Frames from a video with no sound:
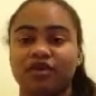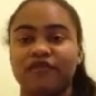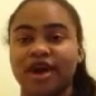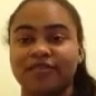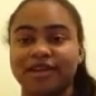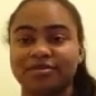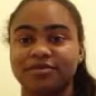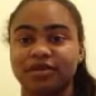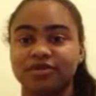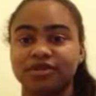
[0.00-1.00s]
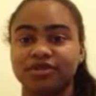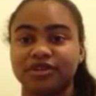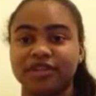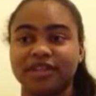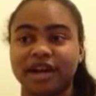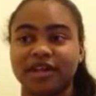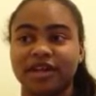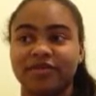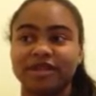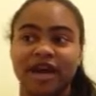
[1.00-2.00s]
or 5 days before it was due to decide that
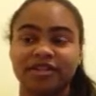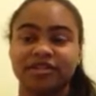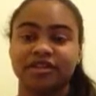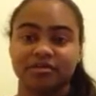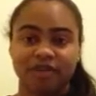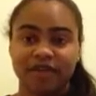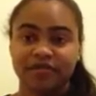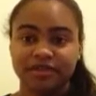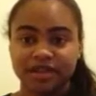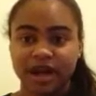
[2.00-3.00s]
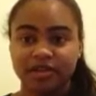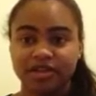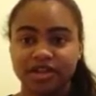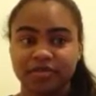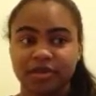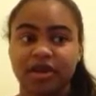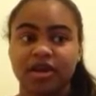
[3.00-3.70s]
I was actually going to apply for the scholarship.